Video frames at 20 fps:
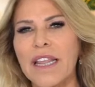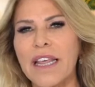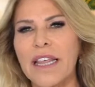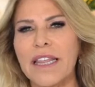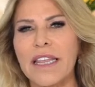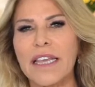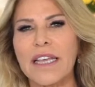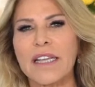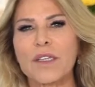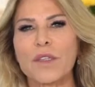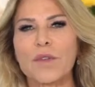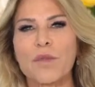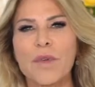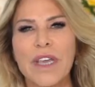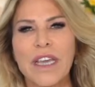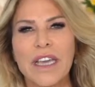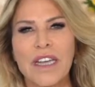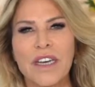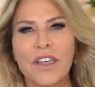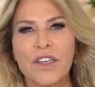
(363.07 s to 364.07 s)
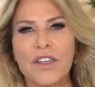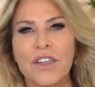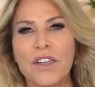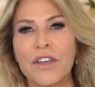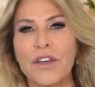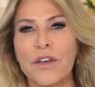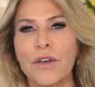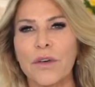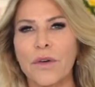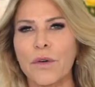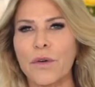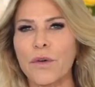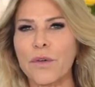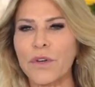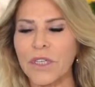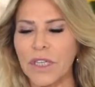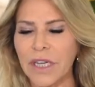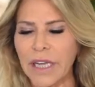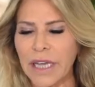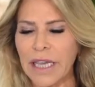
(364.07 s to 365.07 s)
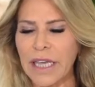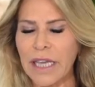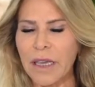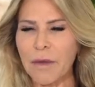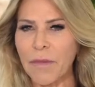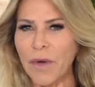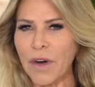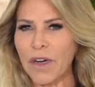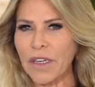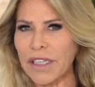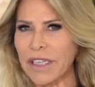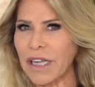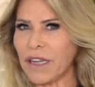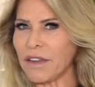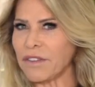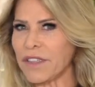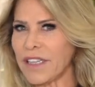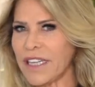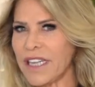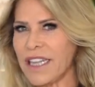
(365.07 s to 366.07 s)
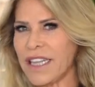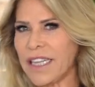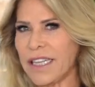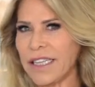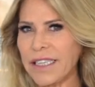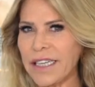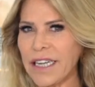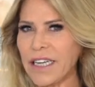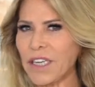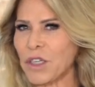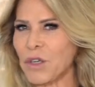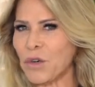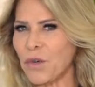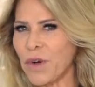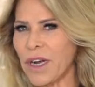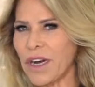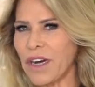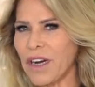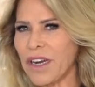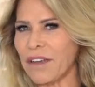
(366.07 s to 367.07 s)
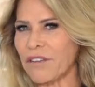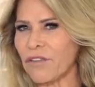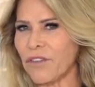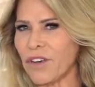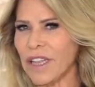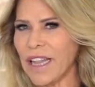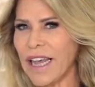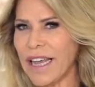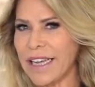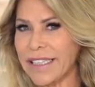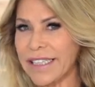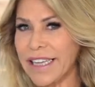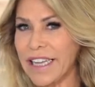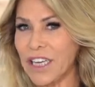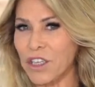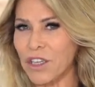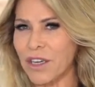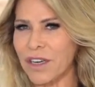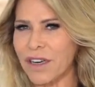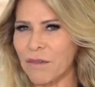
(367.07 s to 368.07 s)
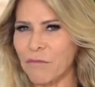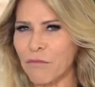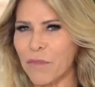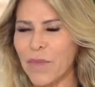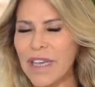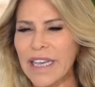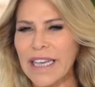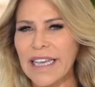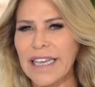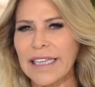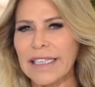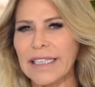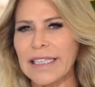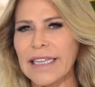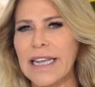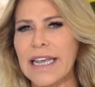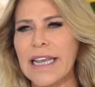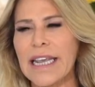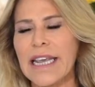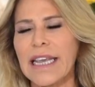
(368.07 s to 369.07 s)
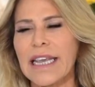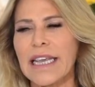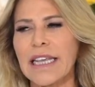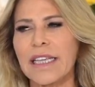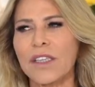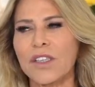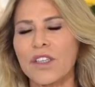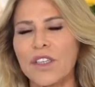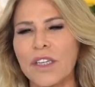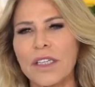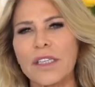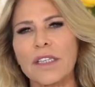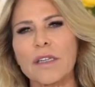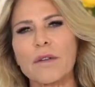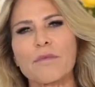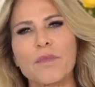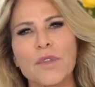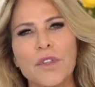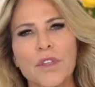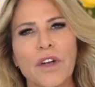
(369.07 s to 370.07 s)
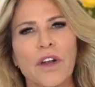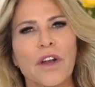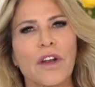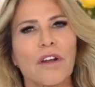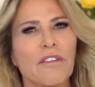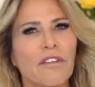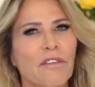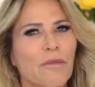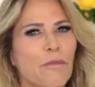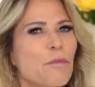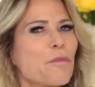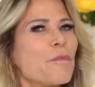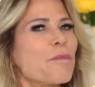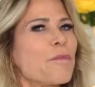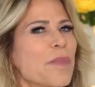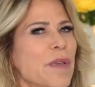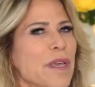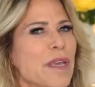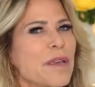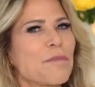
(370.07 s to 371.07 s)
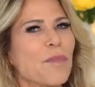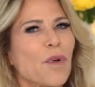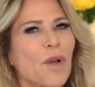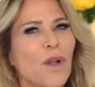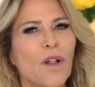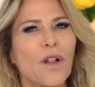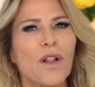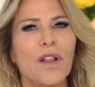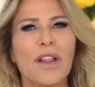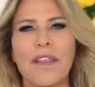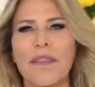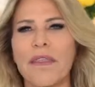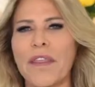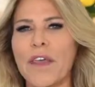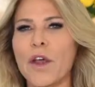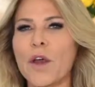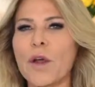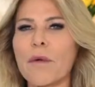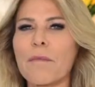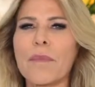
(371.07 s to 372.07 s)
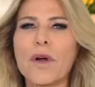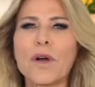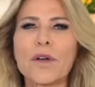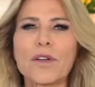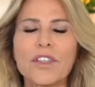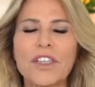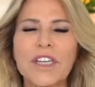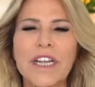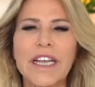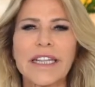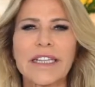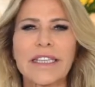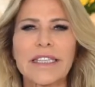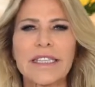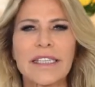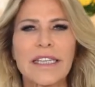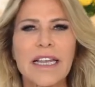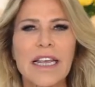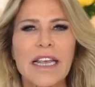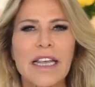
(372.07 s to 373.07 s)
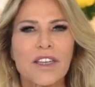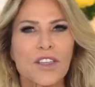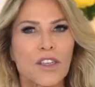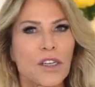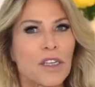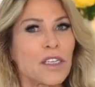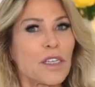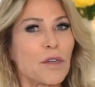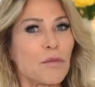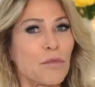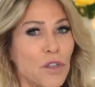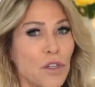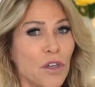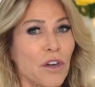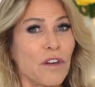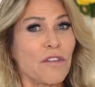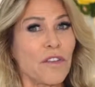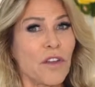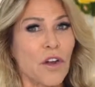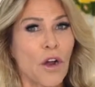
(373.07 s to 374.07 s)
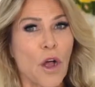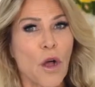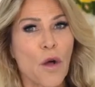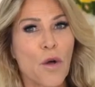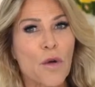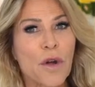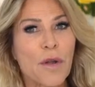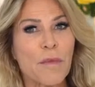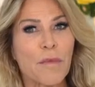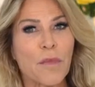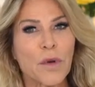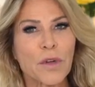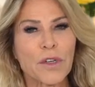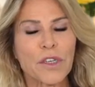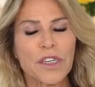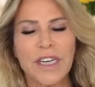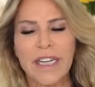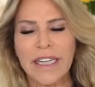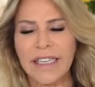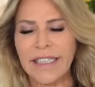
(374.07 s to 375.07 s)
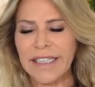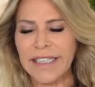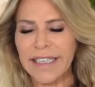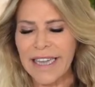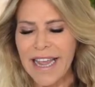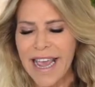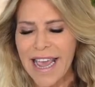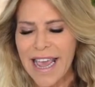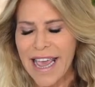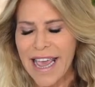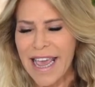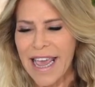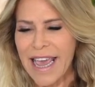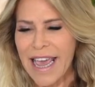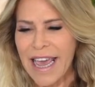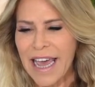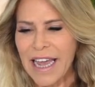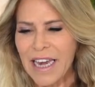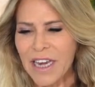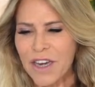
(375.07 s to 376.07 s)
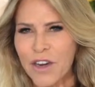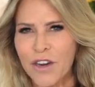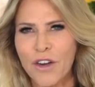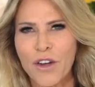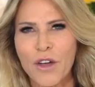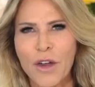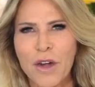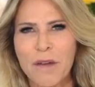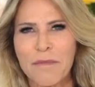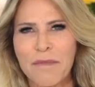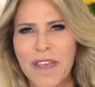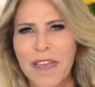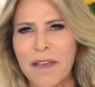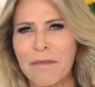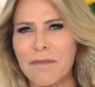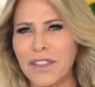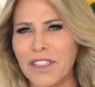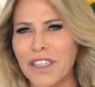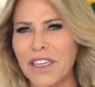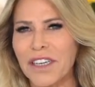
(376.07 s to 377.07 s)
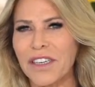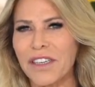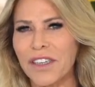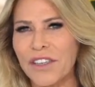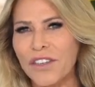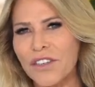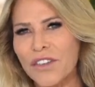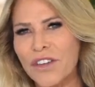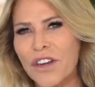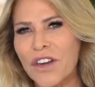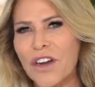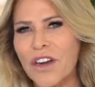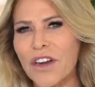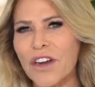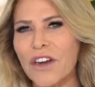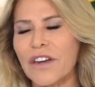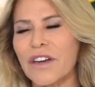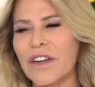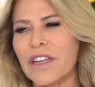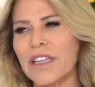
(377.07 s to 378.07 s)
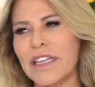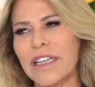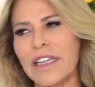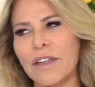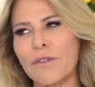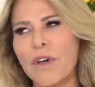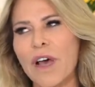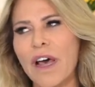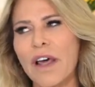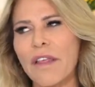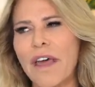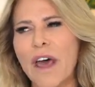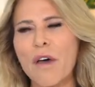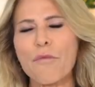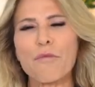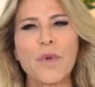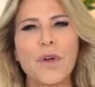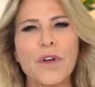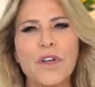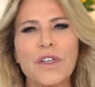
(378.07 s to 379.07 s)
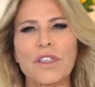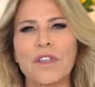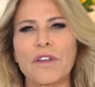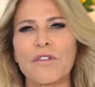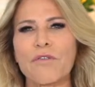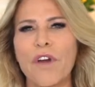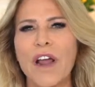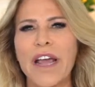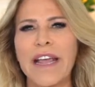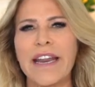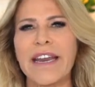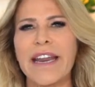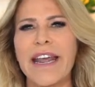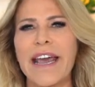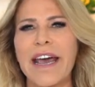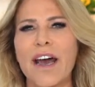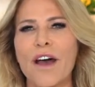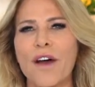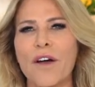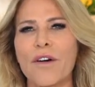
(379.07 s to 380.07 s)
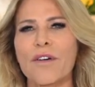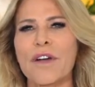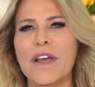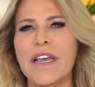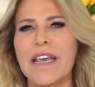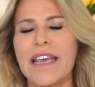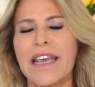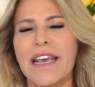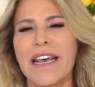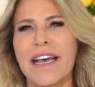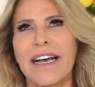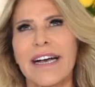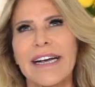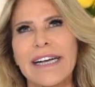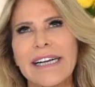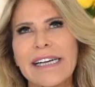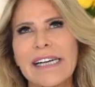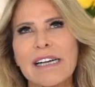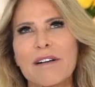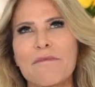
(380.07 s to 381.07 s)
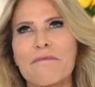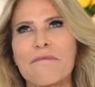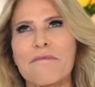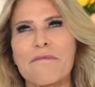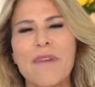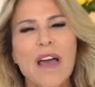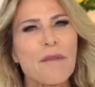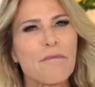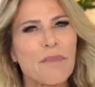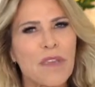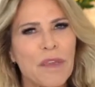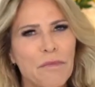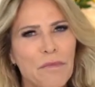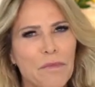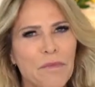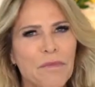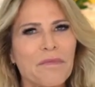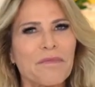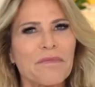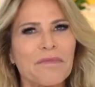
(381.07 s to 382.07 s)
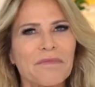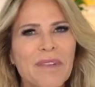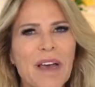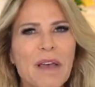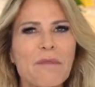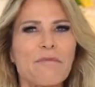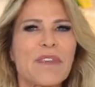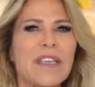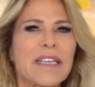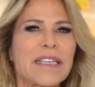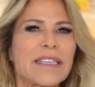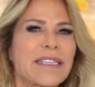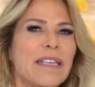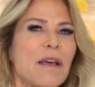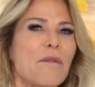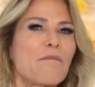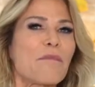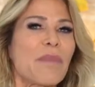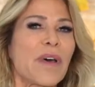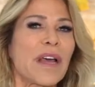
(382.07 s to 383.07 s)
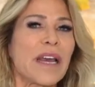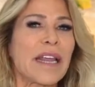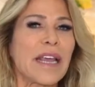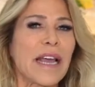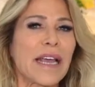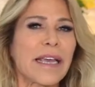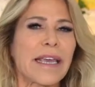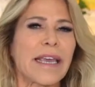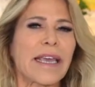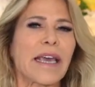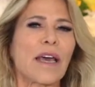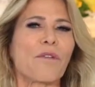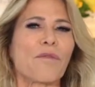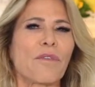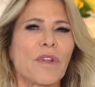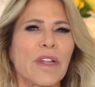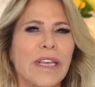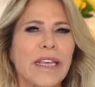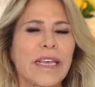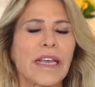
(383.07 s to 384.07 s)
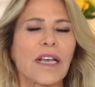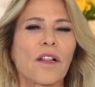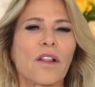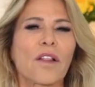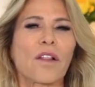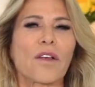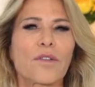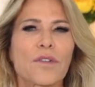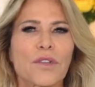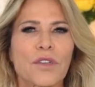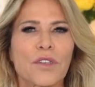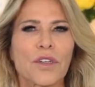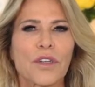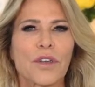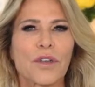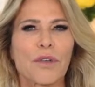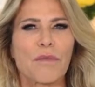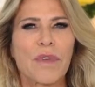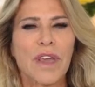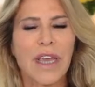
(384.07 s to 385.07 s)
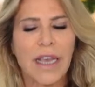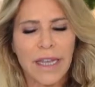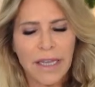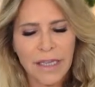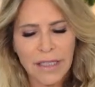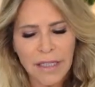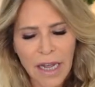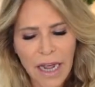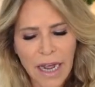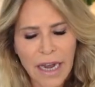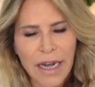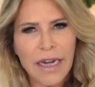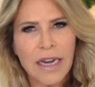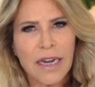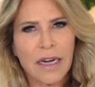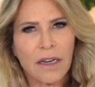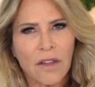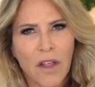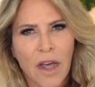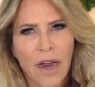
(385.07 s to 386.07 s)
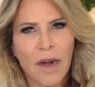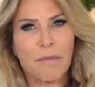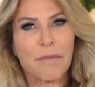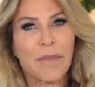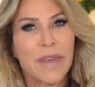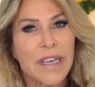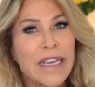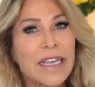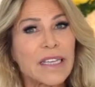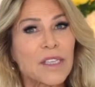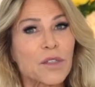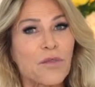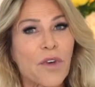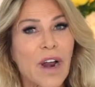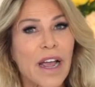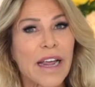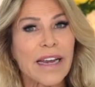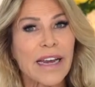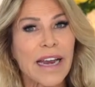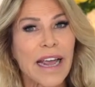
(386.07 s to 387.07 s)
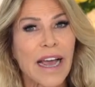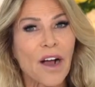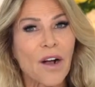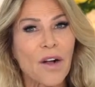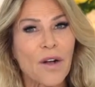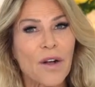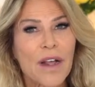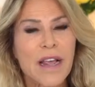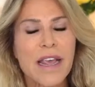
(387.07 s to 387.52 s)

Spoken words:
the things we can do to keep ourselves in the sanctuary of relaxation and peace is just observe people and their emotions. Just observe your own emotions, and you're going to be able to discern, well, that person right now might be somebody I can't really get close to because I need a lot of peace right now.